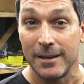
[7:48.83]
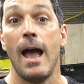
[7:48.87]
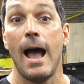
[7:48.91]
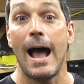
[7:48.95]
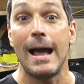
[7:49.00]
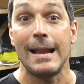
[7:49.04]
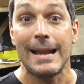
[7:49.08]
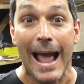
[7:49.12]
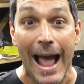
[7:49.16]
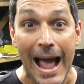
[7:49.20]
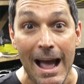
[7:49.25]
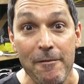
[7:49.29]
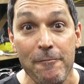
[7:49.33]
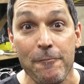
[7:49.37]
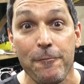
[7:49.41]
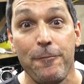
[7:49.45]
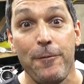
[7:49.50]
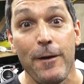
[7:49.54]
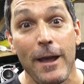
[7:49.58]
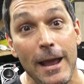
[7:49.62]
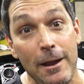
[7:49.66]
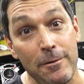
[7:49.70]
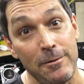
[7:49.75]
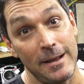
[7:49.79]
And I'm
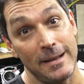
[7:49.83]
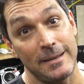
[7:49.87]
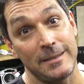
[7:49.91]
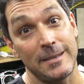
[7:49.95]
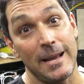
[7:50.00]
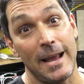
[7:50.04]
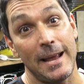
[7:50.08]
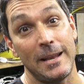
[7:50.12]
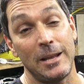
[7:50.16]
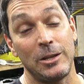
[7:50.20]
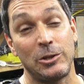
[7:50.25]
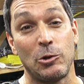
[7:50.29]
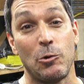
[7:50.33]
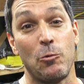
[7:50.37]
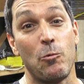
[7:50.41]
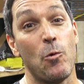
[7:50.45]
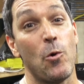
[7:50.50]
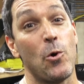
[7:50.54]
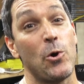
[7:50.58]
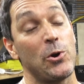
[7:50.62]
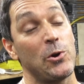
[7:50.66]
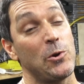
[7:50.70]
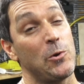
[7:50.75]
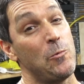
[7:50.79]
very excited to
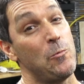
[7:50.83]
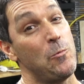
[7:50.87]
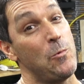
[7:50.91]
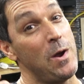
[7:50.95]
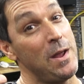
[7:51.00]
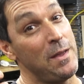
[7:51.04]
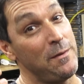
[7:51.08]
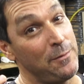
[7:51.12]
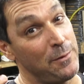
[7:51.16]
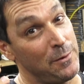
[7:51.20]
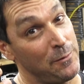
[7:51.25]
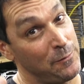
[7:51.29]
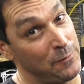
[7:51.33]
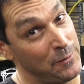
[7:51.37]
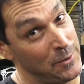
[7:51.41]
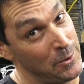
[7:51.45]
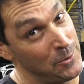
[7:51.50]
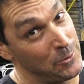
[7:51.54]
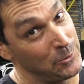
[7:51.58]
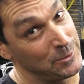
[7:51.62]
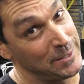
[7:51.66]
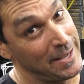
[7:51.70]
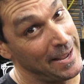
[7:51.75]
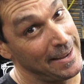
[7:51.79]
work with
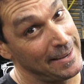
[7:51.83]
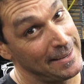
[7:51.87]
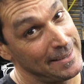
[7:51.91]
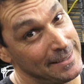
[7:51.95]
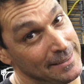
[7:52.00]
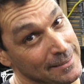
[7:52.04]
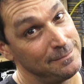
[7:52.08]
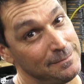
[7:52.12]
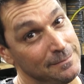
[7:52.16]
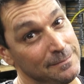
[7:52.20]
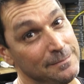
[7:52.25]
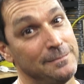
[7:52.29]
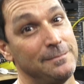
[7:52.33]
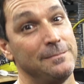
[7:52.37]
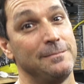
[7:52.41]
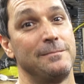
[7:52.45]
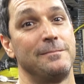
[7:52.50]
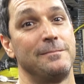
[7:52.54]
Fueltech. And